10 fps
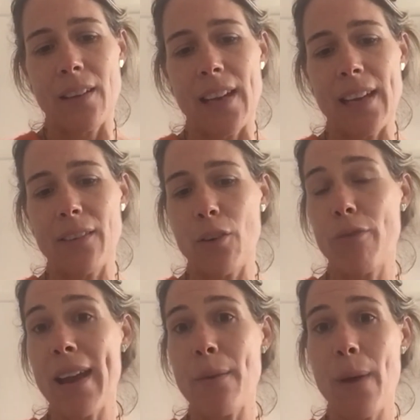It's a
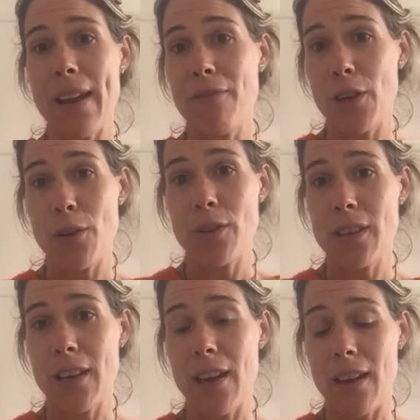great way for you
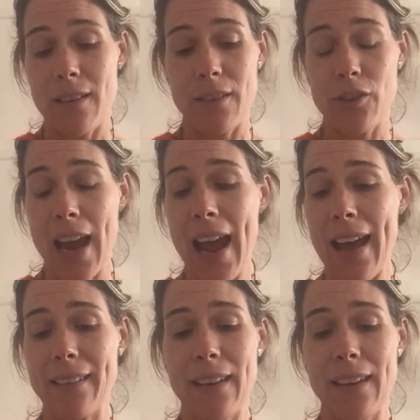to chat